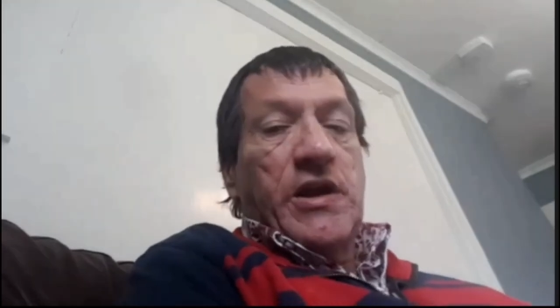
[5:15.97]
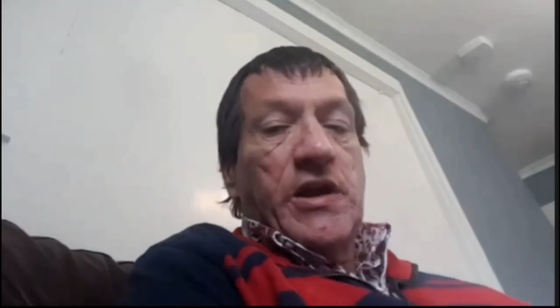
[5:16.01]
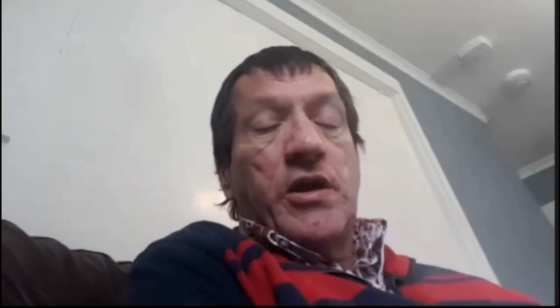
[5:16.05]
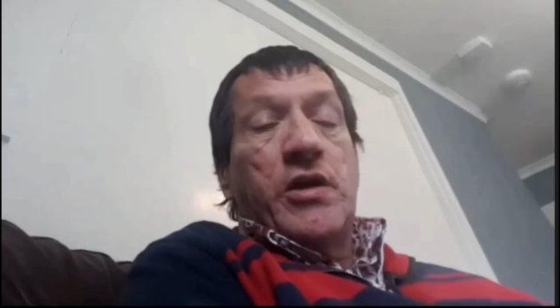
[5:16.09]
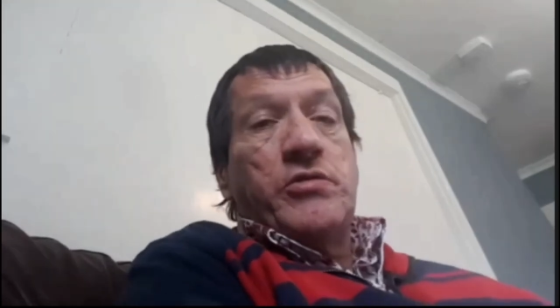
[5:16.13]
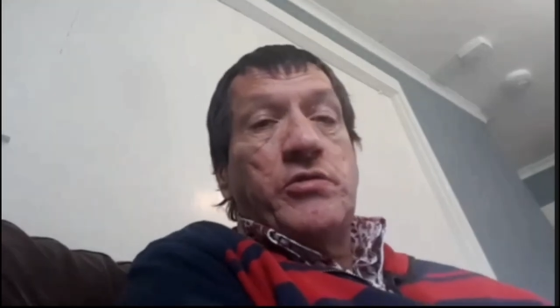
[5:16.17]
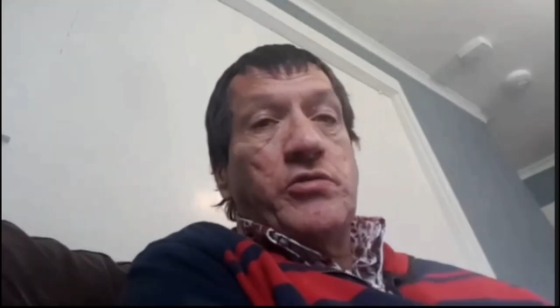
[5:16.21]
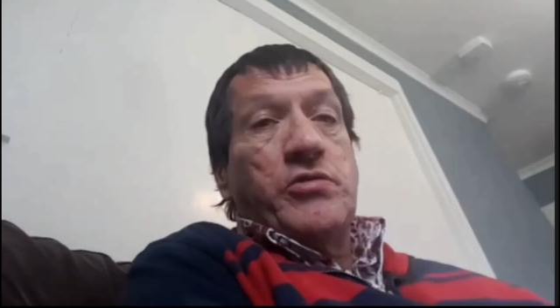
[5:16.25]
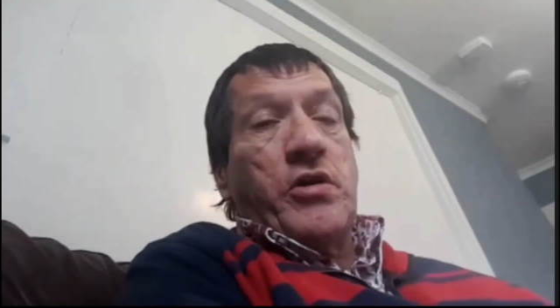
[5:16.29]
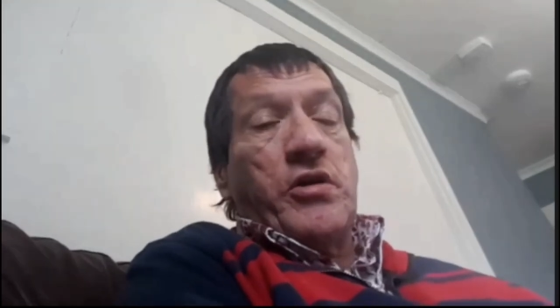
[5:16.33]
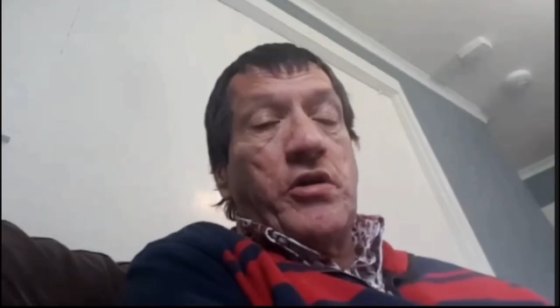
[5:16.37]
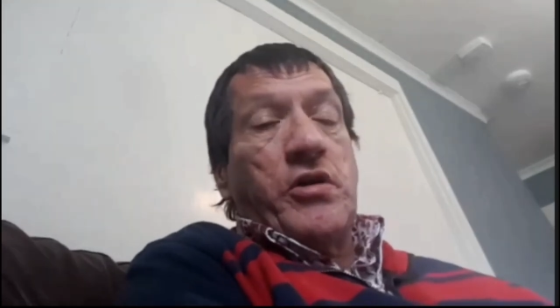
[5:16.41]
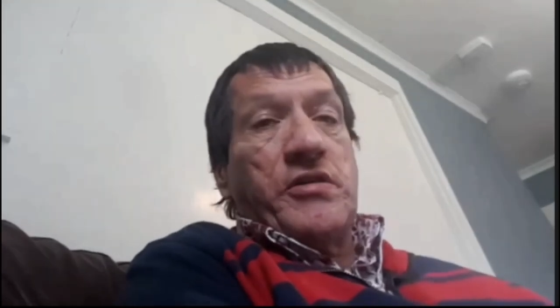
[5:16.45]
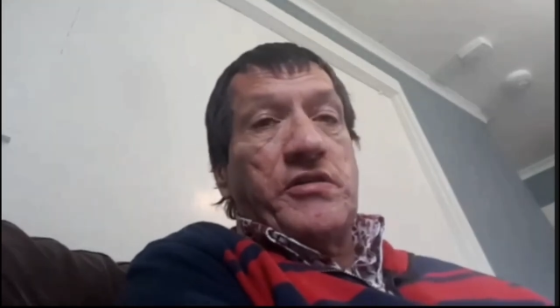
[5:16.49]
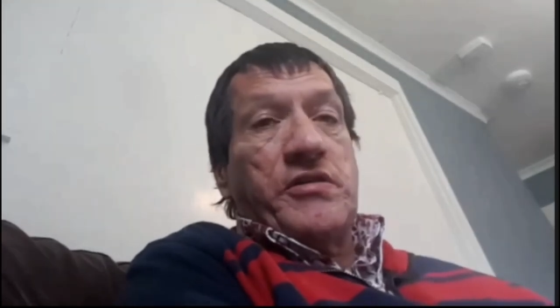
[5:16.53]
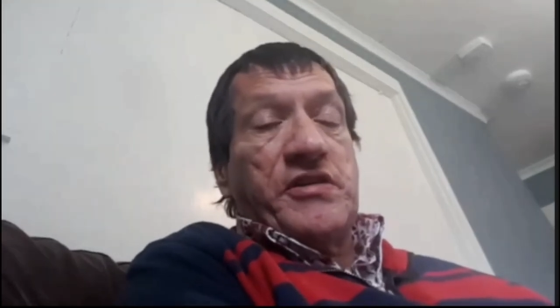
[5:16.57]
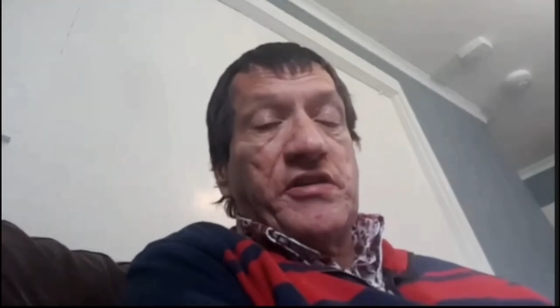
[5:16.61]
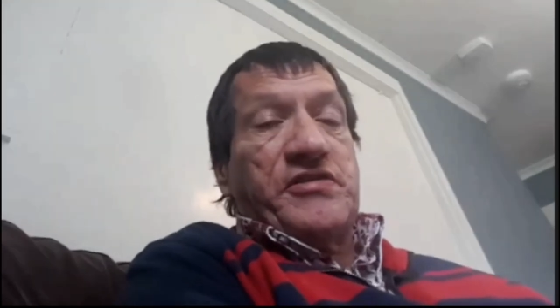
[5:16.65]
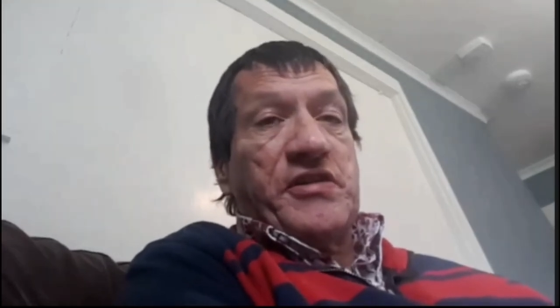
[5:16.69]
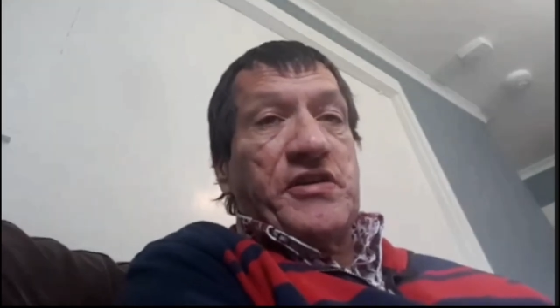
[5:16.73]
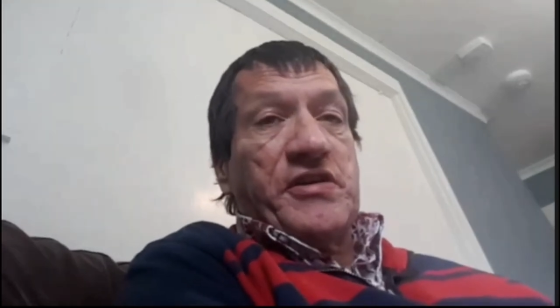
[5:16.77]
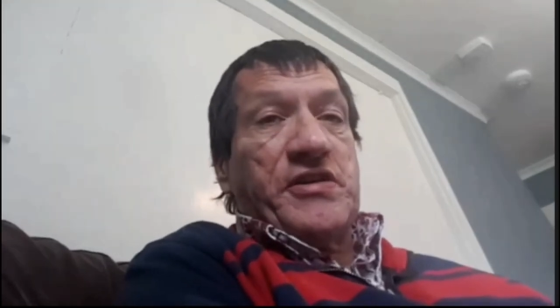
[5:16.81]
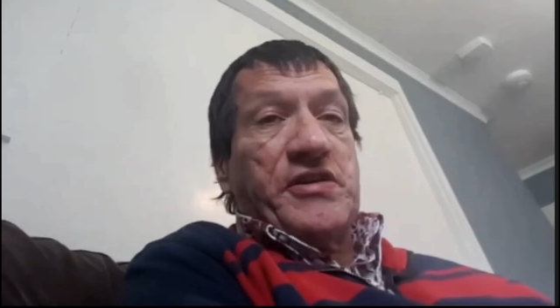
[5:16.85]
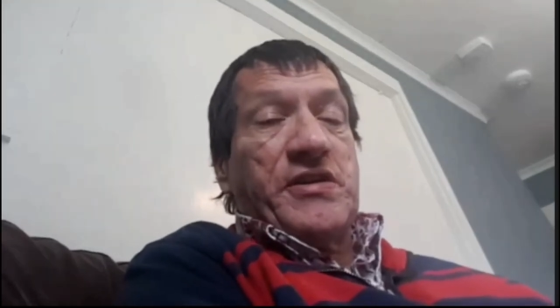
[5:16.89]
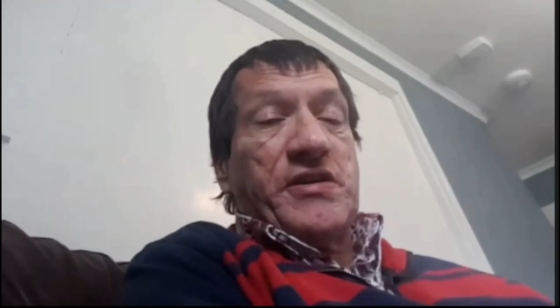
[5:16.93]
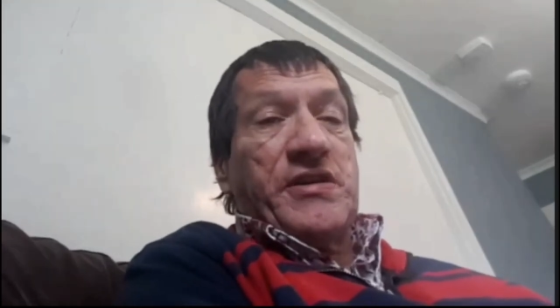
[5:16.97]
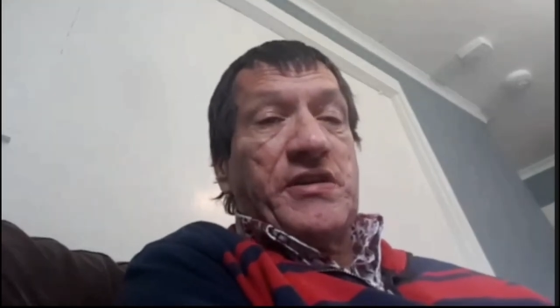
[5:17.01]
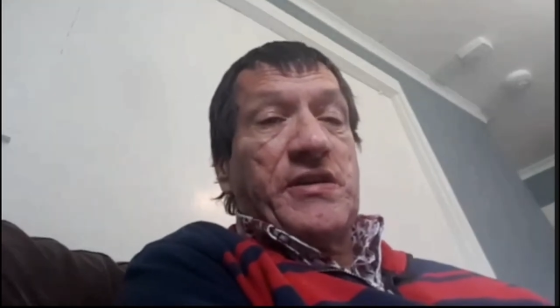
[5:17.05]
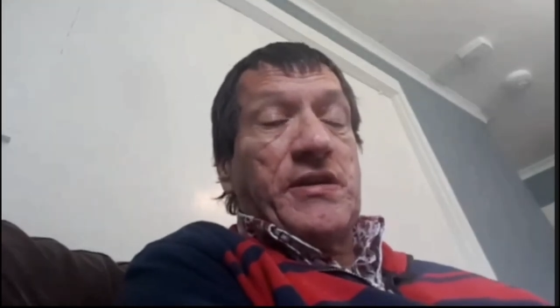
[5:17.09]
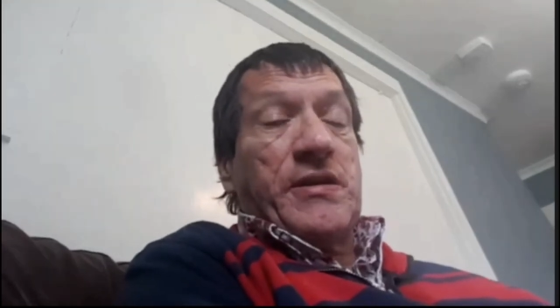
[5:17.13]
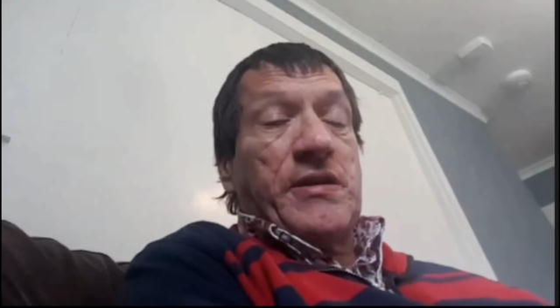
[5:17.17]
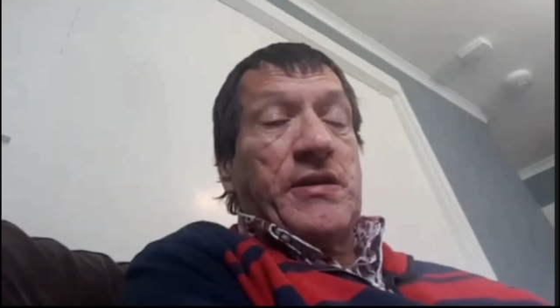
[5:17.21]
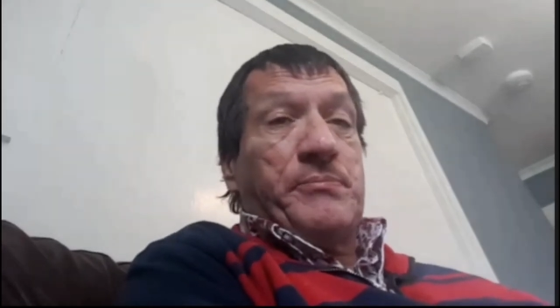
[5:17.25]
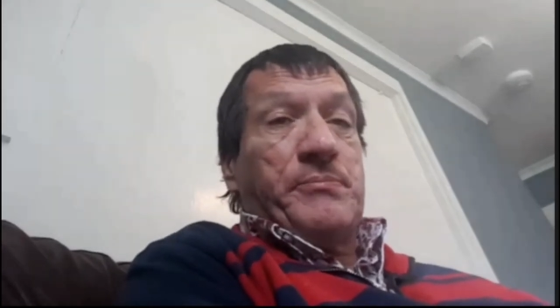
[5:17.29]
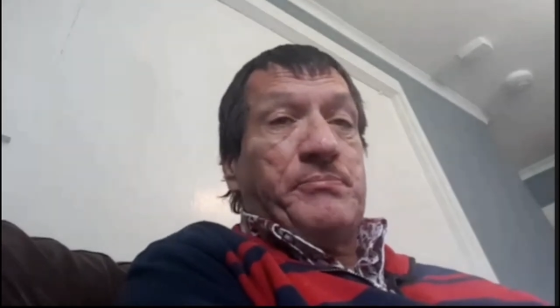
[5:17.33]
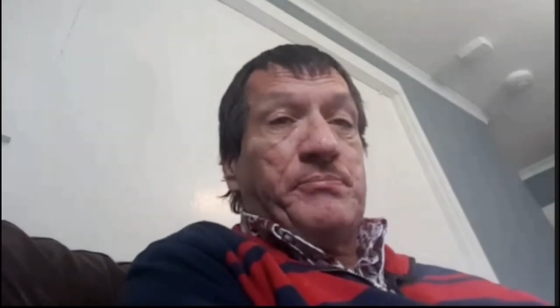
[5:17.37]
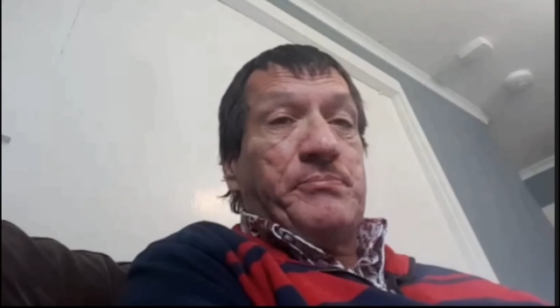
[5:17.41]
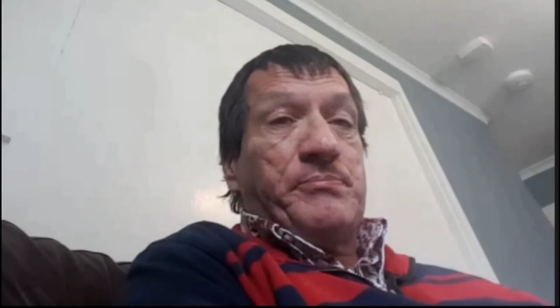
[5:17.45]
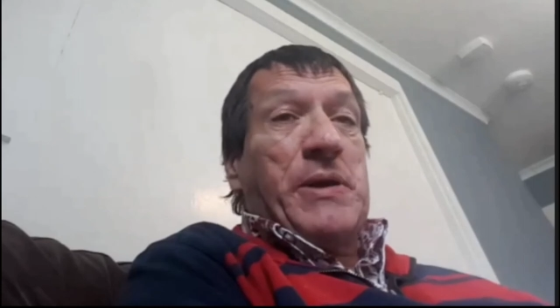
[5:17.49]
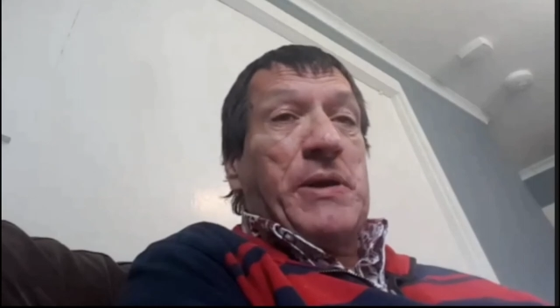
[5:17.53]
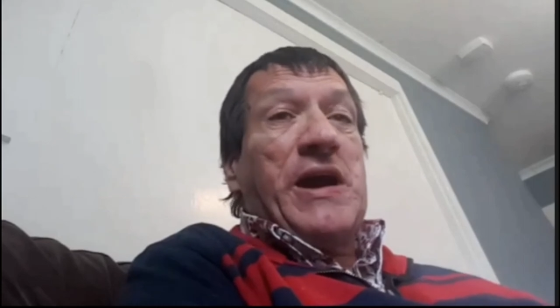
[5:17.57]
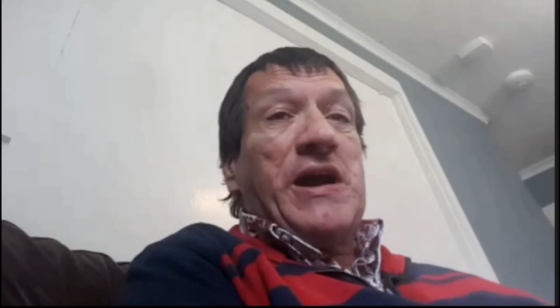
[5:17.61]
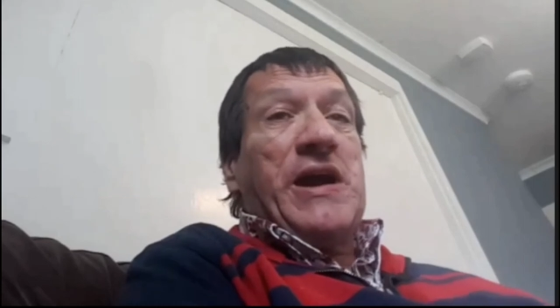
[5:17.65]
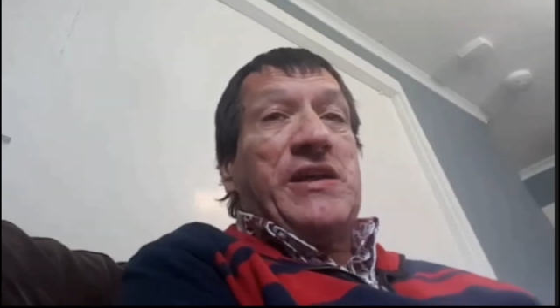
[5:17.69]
not there's a part